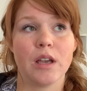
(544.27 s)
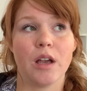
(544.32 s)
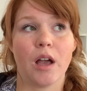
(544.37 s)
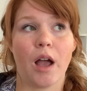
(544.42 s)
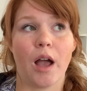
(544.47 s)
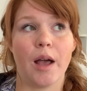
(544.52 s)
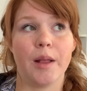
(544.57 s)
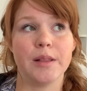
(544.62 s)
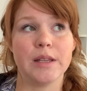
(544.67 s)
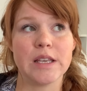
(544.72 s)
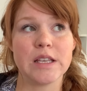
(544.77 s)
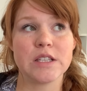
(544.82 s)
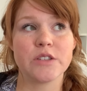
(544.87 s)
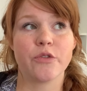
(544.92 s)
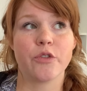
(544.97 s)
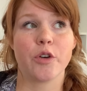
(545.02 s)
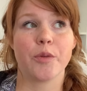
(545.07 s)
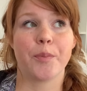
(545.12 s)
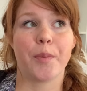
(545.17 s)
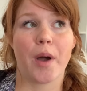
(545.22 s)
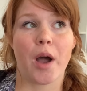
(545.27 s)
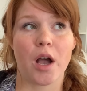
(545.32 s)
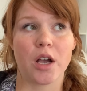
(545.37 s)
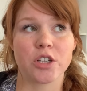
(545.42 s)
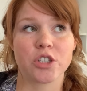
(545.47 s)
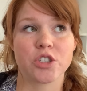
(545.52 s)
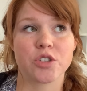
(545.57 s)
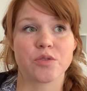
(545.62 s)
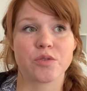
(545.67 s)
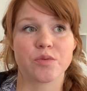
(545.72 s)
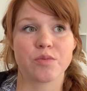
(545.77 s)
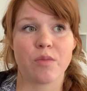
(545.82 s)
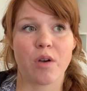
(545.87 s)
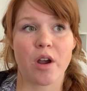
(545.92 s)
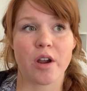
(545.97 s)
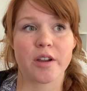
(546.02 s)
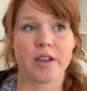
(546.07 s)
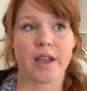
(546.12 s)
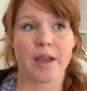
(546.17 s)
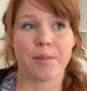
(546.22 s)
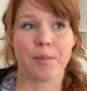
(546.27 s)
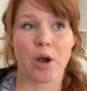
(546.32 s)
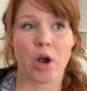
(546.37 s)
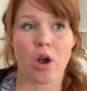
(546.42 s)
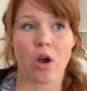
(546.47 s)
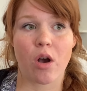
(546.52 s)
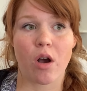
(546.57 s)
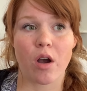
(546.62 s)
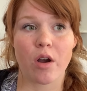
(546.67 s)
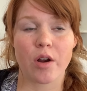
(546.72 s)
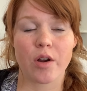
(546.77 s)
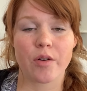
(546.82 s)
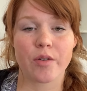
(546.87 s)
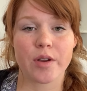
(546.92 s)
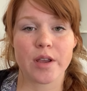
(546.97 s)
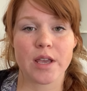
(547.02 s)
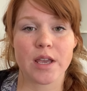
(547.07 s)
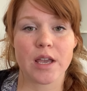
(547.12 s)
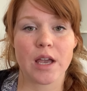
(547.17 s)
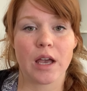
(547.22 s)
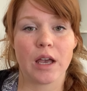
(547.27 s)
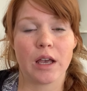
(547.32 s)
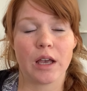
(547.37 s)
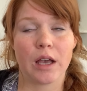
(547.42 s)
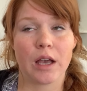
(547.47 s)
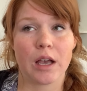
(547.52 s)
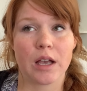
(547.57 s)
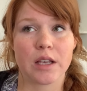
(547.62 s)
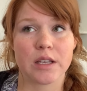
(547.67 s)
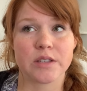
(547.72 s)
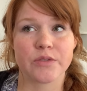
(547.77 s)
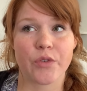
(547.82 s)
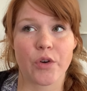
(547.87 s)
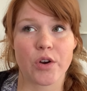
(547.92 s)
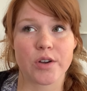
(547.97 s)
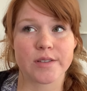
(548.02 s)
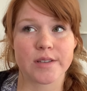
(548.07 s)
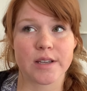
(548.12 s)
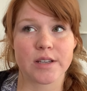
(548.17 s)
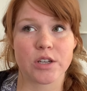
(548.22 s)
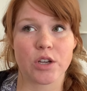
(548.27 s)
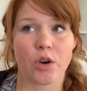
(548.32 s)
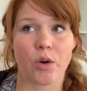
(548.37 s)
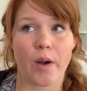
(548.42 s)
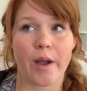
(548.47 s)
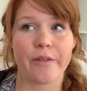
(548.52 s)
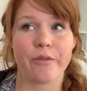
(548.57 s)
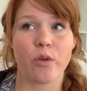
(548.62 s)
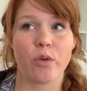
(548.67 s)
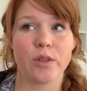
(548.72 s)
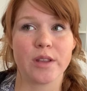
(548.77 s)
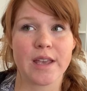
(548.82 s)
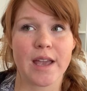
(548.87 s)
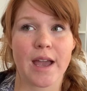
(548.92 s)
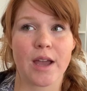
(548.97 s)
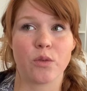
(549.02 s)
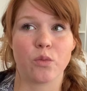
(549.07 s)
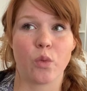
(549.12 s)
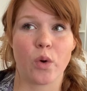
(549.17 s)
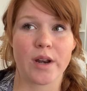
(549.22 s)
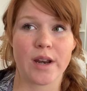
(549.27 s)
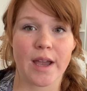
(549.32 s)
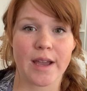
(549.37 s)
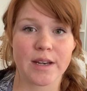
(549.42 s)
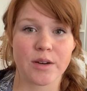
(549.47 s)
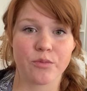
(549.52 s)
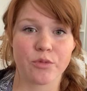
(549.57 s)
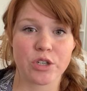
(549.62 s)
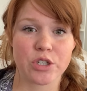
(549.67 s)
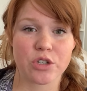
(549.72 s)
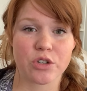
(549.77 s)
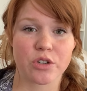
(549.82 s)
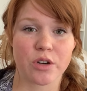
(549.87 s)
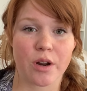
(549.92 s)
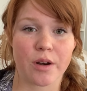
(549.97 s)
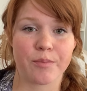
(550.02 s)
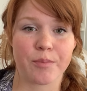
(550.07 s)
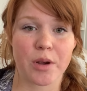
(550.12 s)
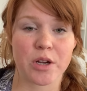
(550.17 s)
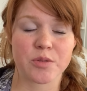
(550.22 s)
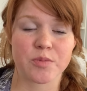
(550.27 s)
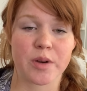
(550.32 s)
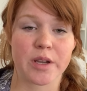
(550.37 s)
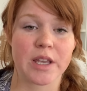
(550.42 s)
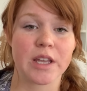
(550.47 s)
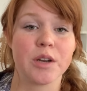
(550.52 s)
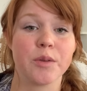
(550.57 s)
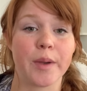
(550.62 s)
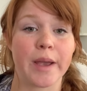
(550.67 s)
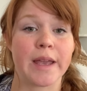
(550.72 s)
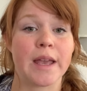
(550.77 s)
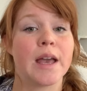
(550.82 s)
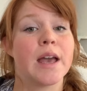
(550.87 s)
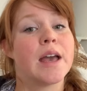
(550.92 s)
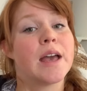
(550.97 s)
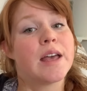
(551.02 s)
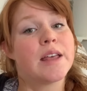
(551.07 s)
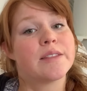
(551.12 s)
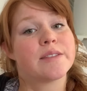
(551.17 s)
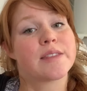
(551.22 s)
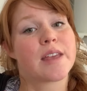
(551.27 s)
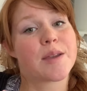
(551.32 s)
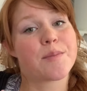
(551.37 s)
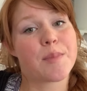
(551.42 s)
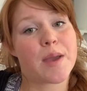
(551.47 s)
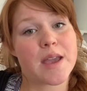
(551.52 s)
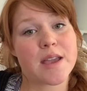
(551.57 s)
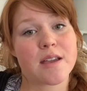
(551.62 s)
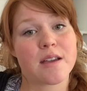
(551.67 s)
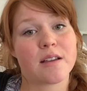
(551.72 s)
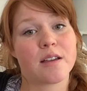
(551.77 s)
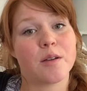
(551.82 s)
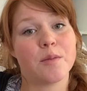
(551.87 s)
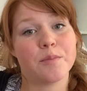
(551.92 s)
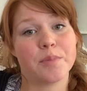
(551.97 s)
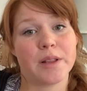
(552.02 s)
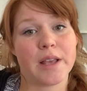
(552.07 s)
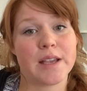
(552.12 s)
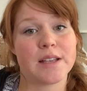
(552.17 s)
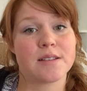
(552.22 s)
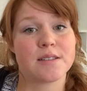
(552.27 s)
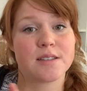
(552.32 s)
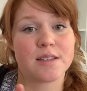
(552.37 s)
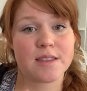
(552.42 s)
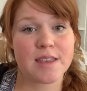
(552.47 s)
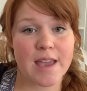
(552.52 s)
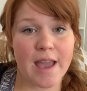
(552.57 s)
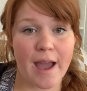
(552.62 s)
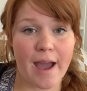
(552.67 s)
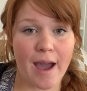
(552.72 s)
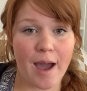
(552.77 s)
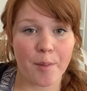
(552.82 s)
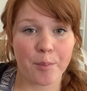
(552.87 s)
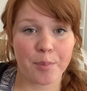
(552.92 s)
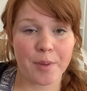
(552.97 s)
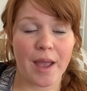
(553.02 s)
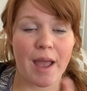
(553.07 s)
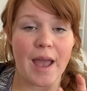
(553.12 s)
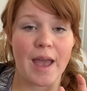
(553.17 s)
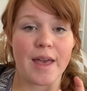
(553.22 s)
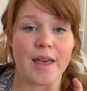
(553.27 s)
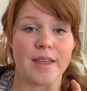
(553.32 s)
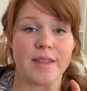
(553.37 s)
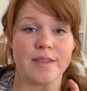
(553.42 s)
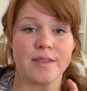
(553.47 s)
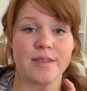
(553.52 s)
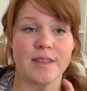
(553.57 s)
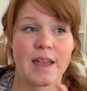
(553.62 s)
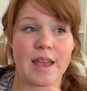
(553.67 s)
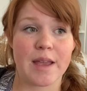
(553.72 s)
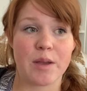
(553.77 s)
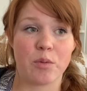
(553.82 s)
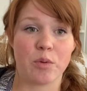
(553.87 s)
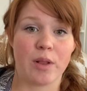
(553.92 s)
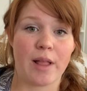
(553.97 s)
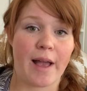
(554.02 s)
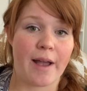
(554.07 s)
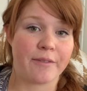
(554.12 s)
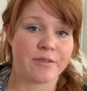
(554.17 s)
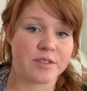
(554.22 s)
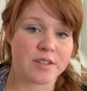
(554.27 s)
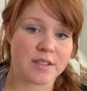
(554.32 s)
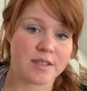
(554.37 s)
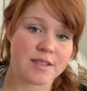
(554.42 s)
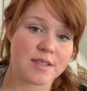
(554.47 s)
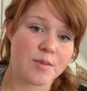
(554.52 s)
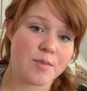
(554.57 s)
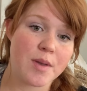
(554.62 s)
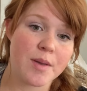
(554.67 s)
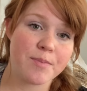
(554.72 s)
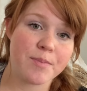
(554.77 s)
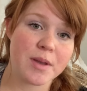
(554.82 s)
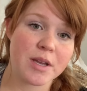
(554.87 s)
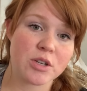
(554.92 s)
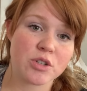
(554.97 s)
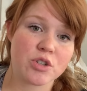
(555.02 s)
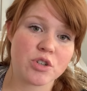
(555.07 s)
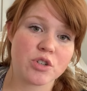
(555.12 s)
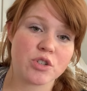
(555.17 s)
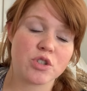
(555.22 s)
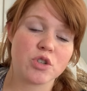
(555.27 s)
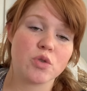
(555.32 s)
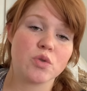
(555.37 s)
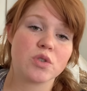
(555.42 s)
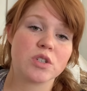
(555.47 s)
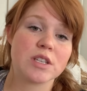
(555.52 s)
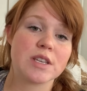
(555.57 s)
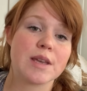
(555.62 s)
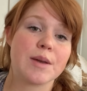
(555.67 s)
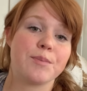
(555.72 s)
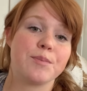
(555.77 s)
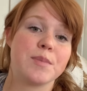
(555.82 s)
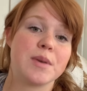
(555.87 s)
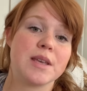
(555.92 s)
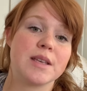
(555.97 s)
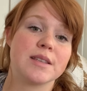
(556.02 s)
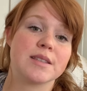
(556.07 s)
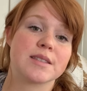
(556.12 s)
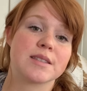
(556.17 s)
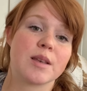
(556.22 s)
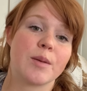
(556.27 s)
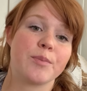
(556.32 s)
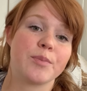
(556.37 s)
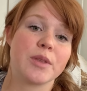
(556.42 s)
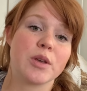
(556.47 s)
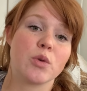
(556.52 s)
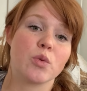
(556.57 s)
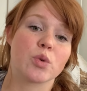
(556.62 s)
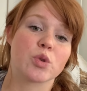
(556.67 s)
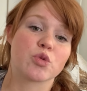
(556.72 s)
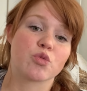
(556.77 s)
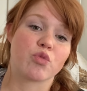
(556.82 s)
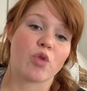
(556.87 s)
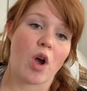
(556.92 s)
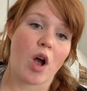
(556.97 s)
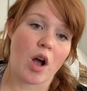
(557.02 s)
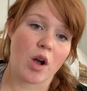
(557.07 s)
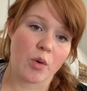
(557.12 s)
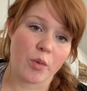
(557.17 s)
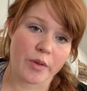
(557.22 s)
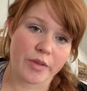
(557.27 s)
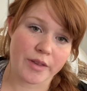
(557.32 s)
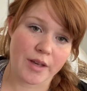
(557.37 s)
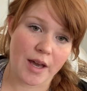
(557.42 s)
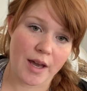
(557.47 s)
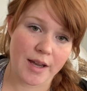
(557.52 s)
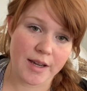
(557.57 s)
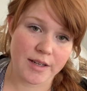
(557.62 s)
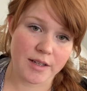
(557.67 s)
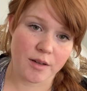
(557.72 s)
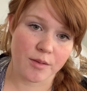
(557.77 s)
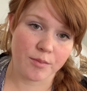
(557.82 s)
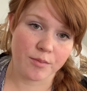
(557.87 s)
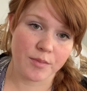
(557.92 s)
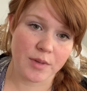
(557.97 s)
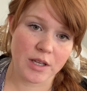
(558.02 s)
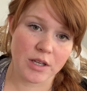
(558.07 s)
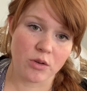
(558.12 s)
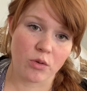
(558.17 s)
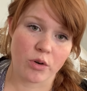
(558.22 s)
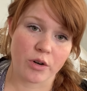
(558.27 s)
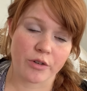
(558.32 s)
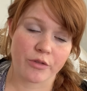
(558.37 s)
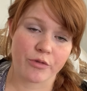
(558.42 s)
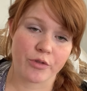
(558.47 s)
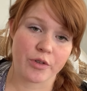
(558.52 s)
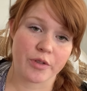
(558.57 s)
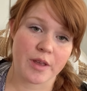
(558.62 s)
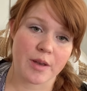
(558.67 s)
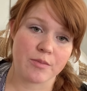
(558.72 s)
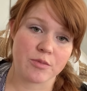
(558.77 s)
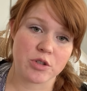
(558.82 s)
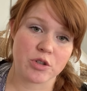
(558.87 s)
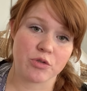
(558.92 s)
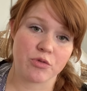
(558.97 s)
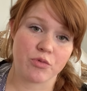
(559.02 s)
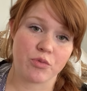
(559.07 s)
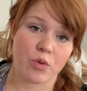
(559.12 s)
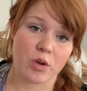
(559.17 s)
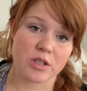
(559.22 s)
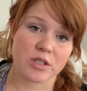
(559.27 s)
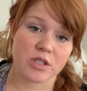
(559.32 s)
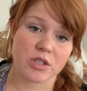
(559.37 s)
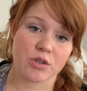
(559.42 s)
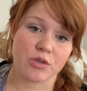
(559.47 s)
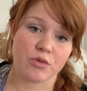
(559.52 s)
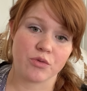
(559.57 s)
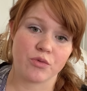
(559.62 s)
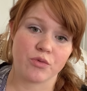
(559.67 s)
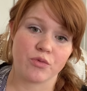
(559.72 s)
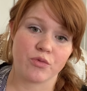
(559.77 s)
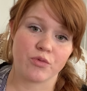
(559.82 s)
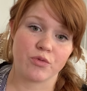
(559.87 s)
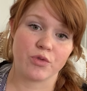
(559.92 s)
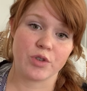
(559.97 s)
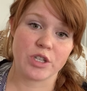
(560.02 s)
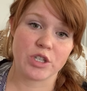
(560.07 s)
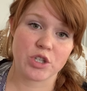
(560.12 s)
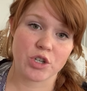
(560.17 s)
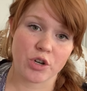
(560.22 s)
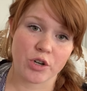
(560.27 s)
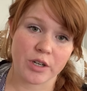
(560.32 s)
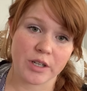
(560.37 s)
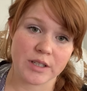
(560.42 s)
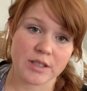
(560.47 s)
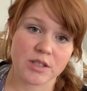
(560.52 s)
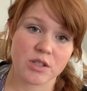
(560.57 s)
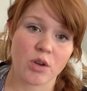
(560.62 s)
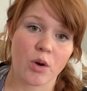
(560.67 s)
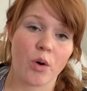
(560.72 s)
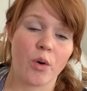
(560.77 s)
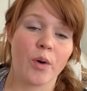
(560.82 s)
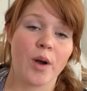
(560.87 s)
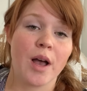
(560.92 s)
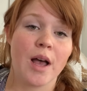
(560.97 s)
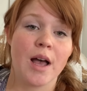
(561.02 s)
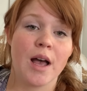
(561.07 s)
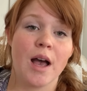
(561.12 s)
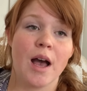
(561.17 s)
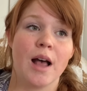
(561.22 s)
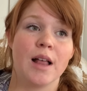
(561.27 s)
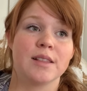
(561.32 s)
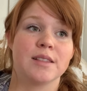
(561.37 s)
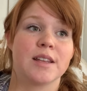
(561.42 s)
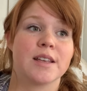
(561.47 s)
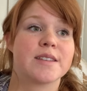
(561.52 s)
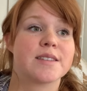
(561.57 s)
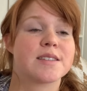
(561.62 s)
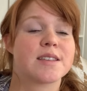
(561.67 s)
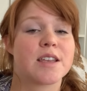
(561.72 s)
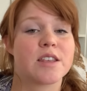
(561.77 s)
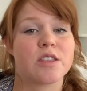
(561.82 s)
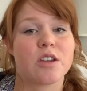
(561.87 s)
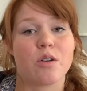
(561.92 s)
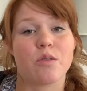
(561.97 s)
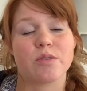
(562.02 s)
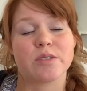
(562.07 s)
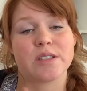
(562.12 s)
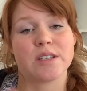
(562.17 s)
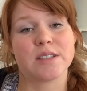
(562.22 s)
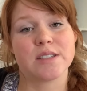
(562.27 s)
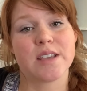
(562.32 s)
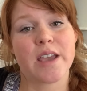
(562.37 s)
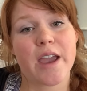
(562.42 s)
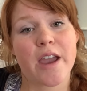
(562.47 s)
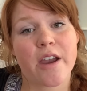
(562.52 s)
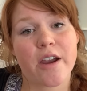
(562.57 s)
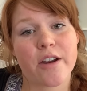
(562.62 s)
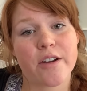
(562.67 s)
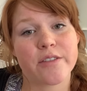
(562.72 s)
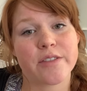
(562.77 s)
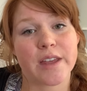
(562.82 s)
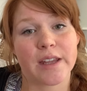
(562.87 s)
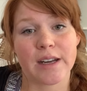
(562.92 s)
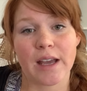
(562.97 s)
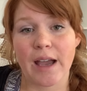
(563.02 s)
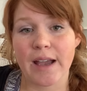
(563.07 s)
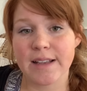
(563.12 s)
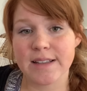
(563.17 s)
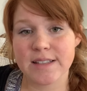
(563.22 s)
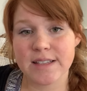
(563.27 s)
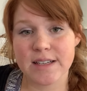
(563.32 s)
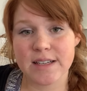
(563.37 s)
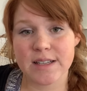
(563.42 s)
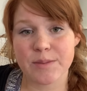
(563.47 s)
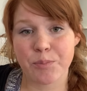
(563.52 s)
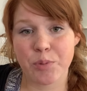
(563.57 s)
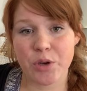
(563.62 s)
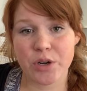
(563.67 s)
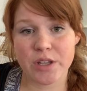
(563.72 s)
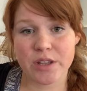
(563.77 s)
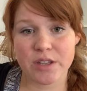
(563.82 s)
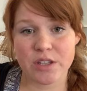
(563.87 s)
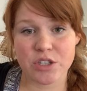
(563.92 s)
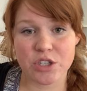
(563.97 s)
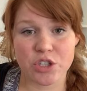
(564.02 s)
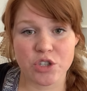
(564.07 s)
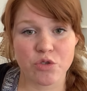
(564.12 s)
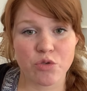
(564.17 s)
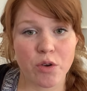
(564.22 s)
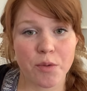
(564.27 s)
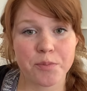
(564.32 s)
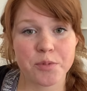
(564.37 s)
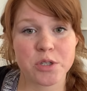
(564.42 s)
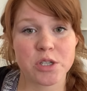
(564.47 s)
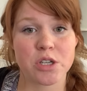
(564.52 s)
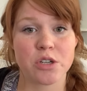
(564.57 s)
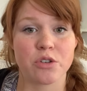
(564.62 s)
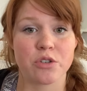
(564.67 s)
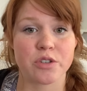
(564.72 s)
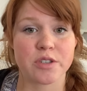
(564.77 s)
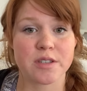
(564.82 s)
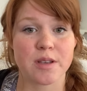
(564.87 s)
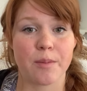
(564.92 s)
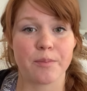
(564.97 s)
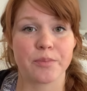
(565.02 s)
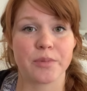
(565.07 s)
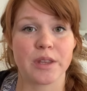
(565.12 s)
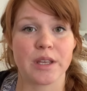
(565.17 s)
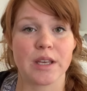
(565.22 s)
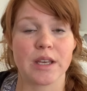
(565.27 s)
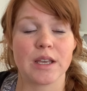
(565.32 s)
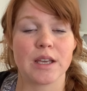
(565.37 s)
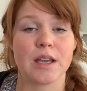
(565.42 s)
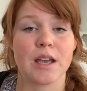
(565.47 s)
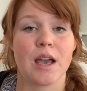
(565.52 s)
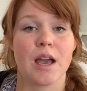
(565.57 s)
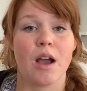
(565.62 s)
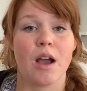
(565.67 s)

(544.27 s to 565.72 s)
at least for Poshmark and Makari, as far as I know, I've only had one item returned on Poshmark. Anyway, they make a complaint to the app and they will have to submit pictures. Usually it means something was wrong with the item in order for them to want to return it. So let's say there was a tear that I didn't put in the description or something,